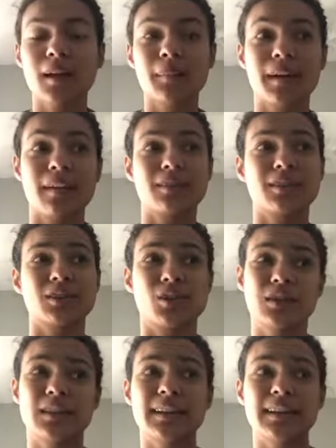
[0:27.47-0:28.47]
I'm having an
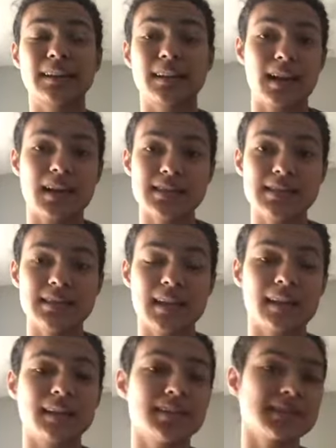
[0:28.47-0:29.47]
online class
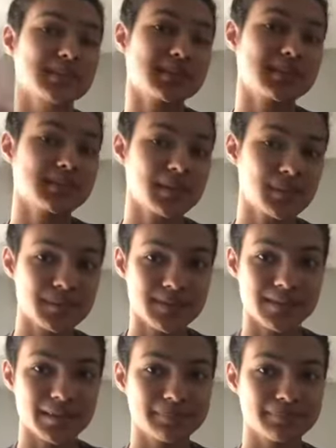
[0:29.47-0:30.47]
and it is a Tuesday.